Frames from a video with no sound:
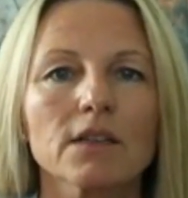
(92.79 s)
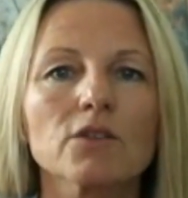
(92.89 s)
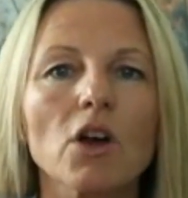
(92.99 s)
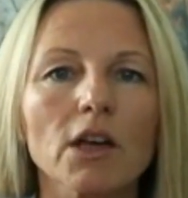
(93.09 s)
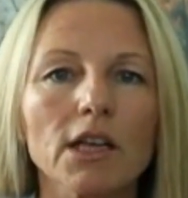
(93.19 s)

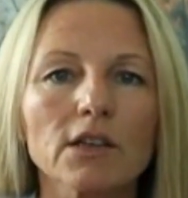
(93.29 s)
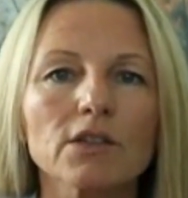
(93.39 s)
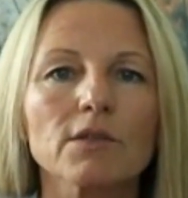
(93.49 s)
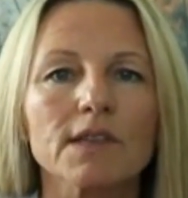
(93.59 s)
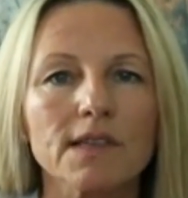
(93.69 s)
talking
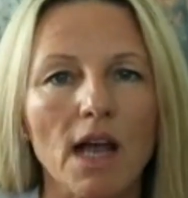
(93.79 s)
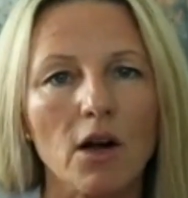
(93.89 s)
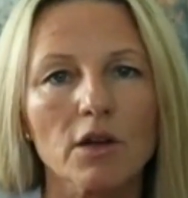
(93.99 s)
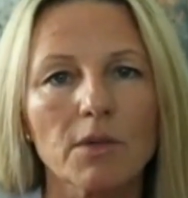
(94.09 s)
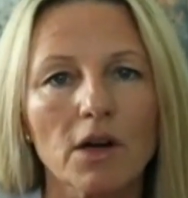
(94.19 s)
to a
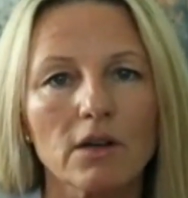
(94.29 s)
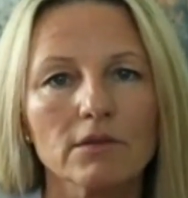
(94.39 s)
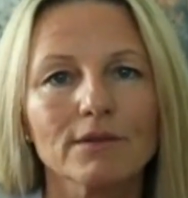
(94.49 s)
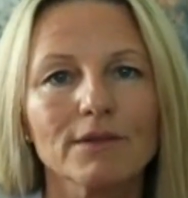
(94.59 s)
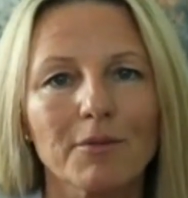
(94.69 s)
soccer
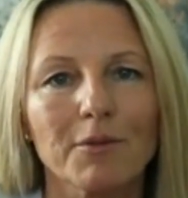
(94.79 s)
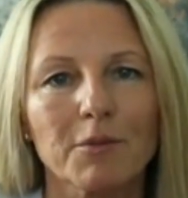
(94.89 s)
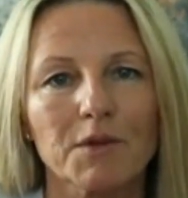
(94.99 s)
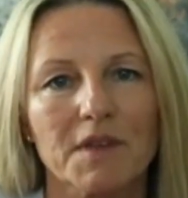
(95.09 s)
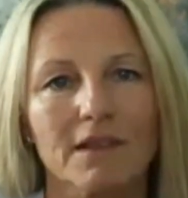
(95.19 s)
ball named
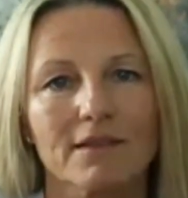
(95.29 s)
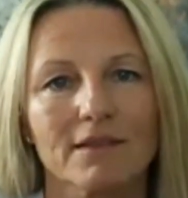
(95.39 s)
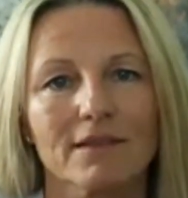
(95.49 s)
Wilson.